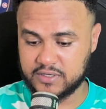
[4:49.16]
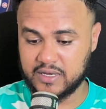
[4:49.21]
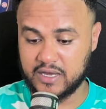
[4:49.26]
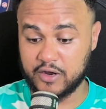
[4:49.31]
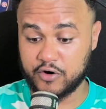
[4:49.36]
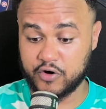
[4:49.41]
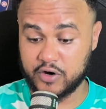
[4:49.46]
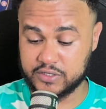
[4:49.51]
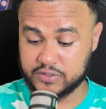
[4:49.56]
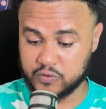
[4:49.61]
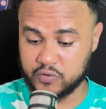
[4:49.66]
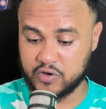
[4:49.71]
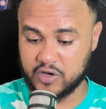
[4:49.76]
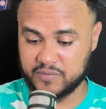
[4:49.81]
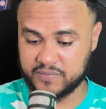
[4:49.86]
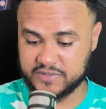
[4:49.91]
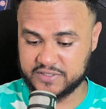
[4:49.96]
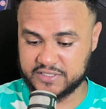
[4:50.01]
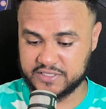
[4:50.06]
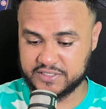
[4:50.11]
across all
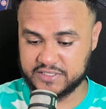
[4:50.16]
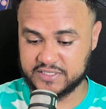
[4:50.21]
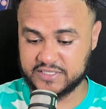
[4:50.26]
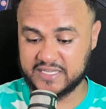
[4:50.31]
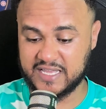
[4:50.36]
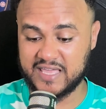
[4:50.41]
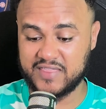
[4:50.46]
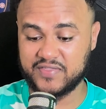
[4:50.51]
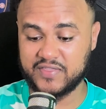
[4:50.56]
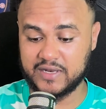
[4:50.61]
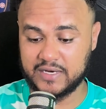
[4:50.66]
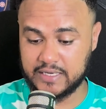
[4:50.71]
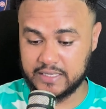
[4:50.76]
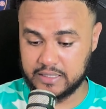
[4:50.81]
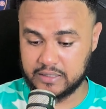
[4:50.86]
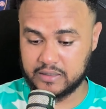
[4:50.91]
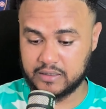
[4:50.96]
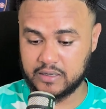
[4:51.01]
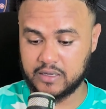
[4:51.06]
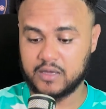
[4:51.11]
competitions. In the
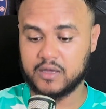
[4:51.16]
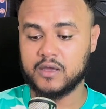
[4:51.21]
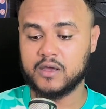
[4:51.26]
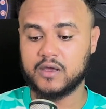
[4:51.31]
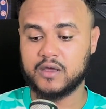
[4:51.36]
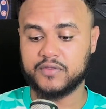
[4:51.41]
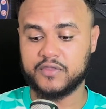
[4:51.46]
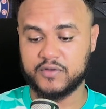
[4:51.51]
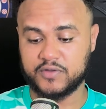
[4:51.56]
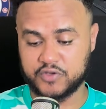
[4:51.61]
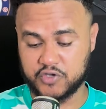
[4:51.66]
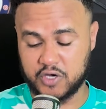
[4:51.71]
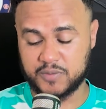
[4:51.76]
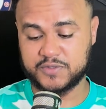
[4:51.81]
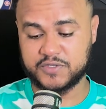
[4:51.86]
league, the top